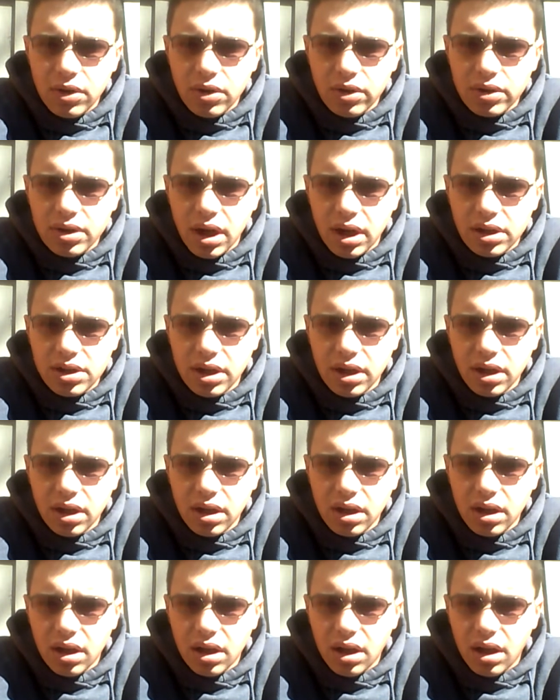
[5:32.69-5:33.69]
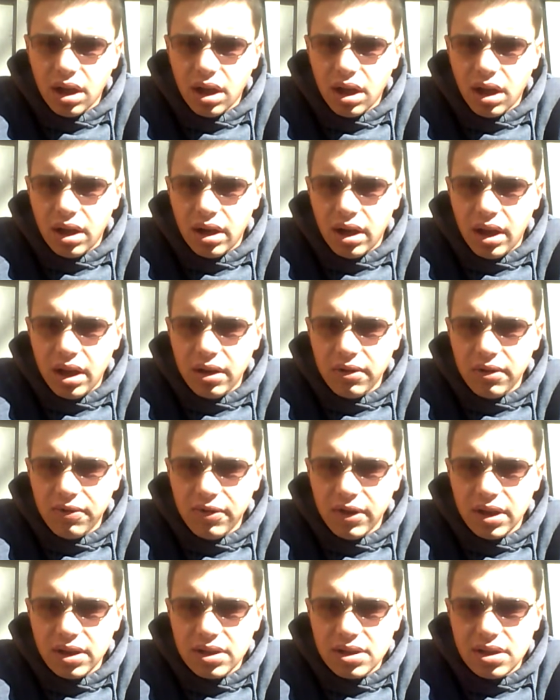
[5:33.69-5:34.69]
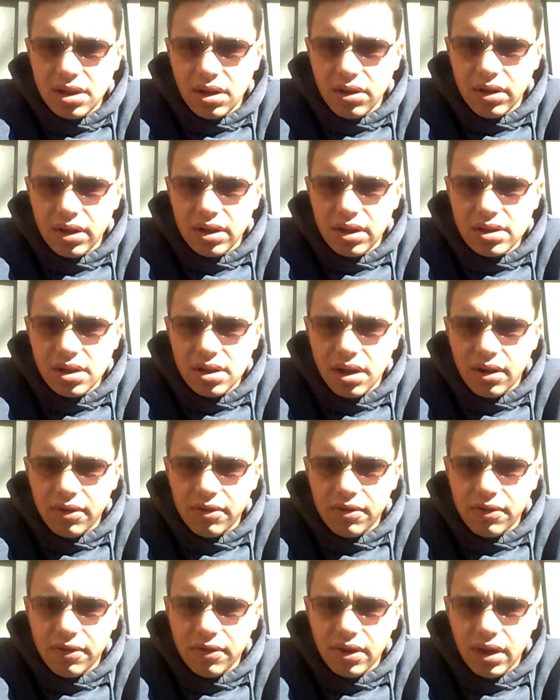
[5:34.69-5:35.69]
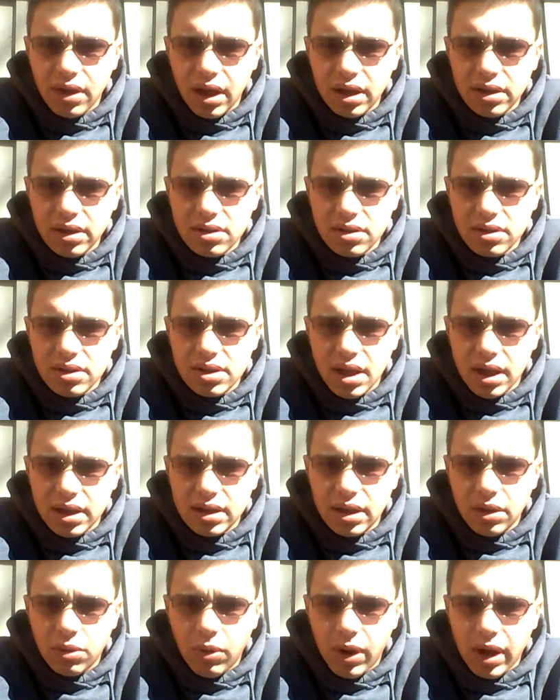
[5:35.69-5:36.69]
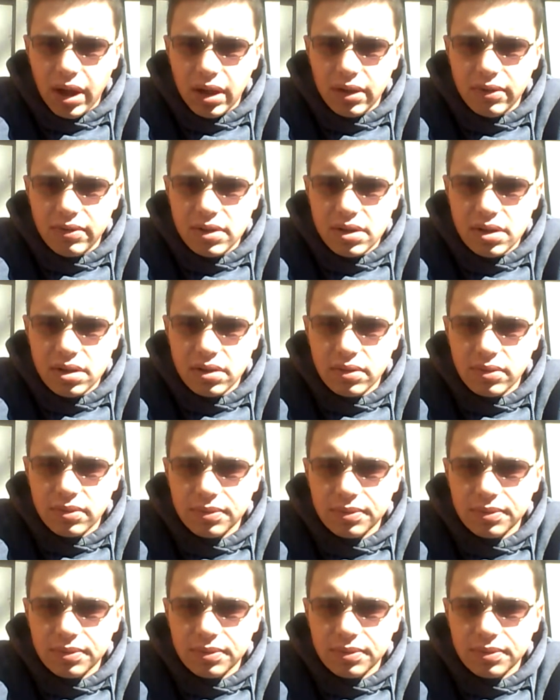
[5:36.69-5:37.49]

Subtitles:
You're touching an infinite series of intersecting waves